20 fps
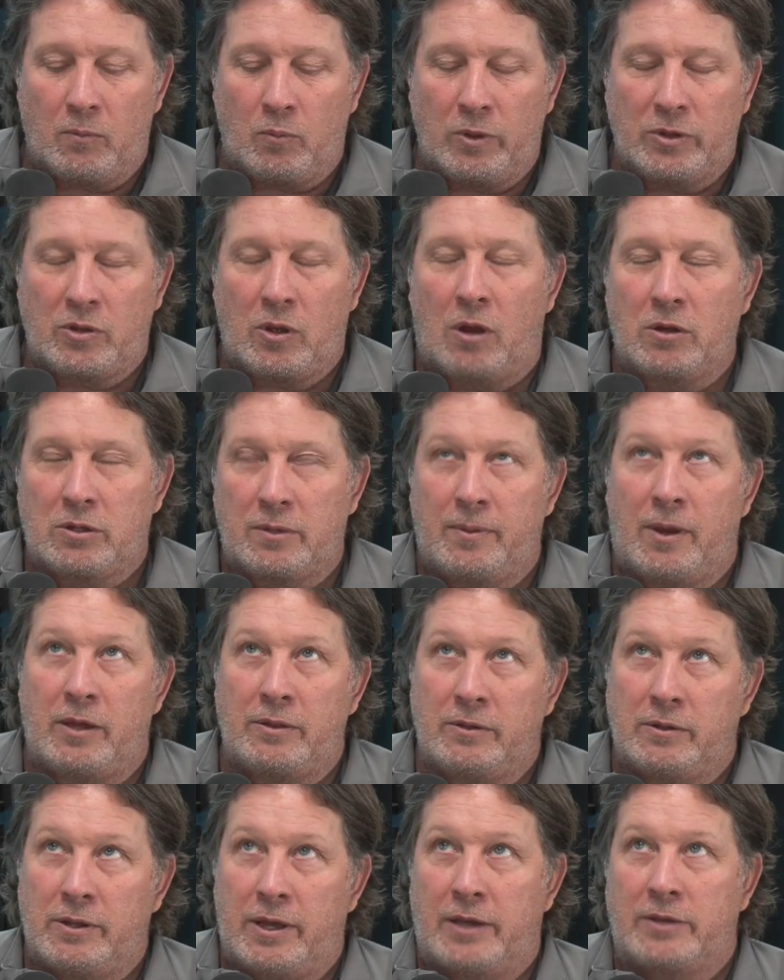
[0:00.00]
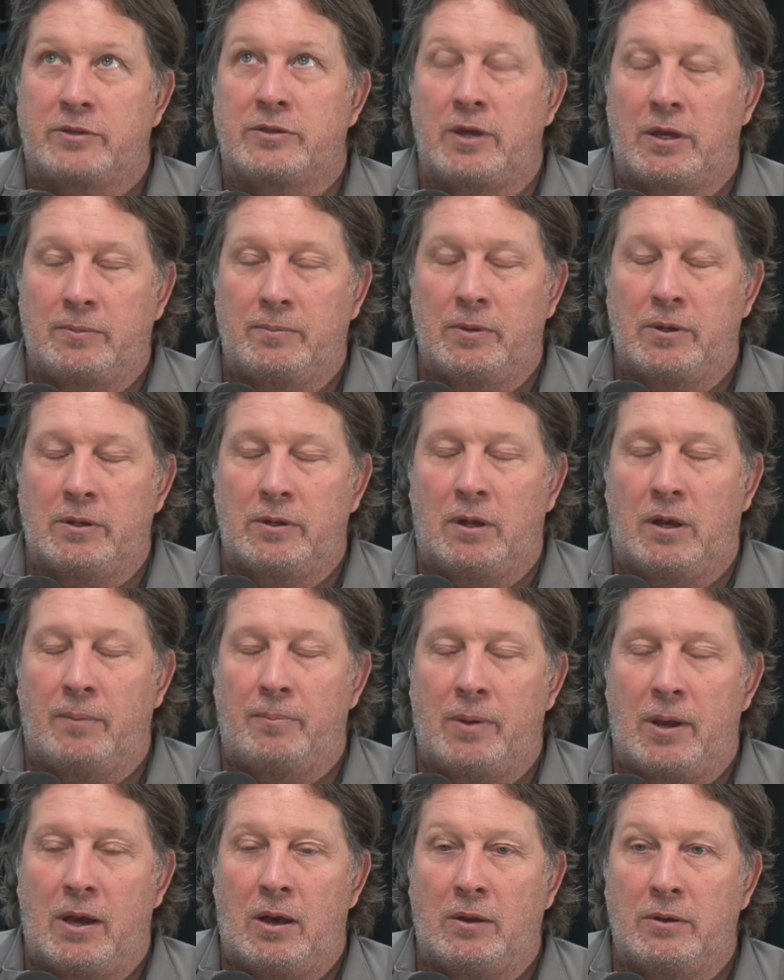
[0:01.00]
We talked about in the last segment
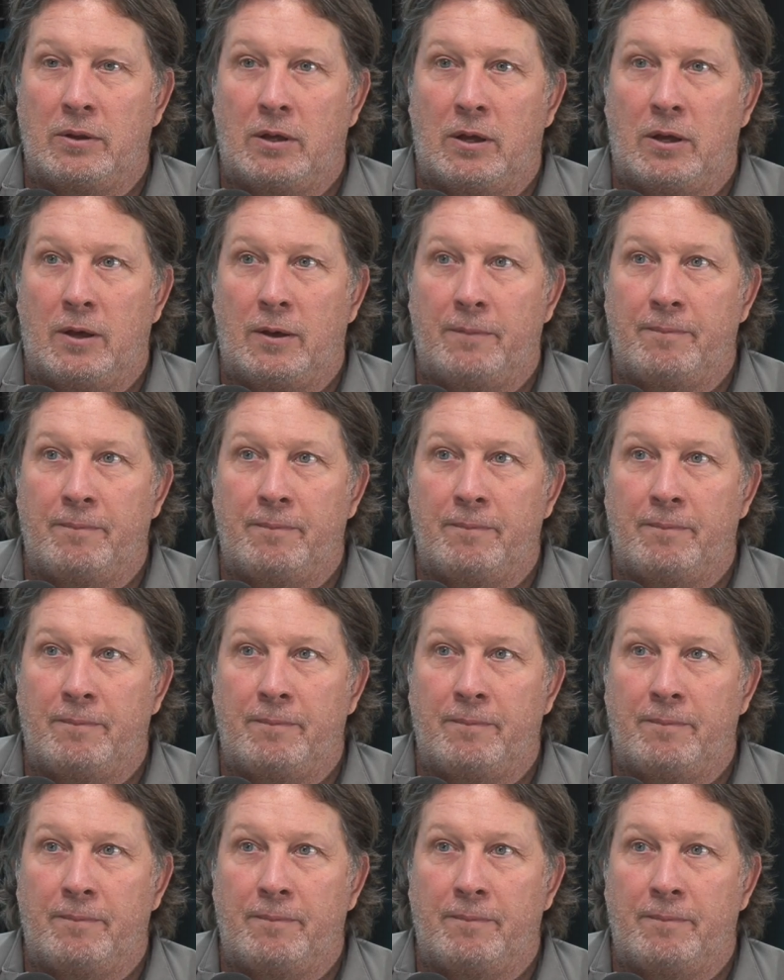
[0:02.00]
about